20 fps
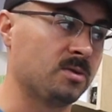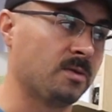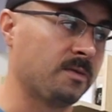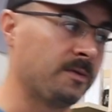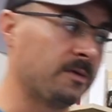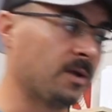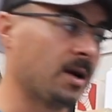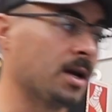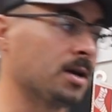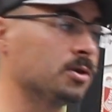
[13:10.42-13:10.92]
with
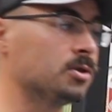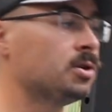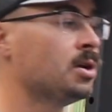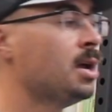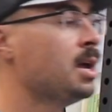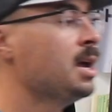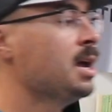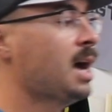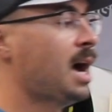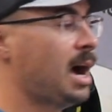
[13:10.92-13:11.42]
Fringe,
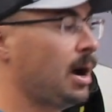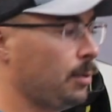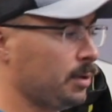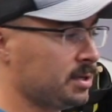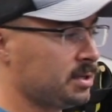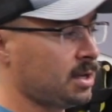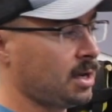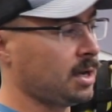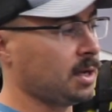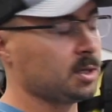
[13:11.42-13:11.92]
I
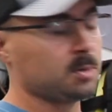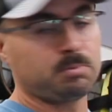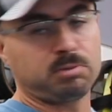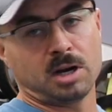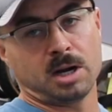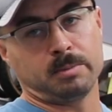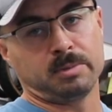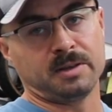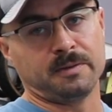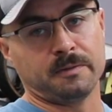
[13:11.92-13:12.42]
would say it's
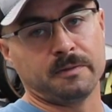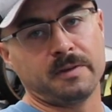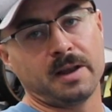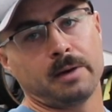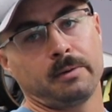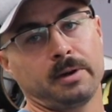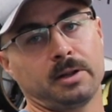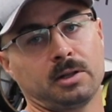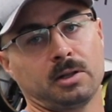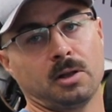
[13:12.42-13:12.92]
probably
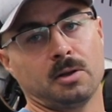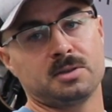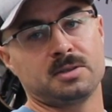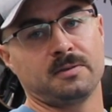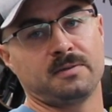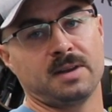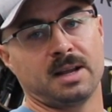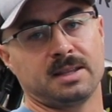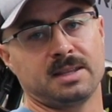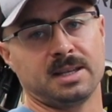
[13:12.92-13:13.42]
very close,
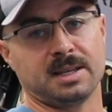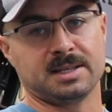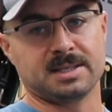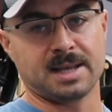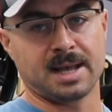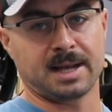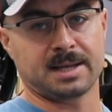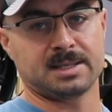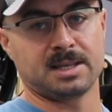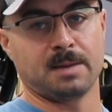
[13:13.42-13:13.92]
if not the
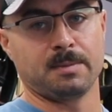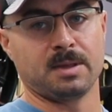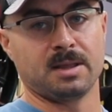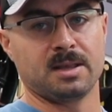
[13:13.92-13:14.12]
exact same,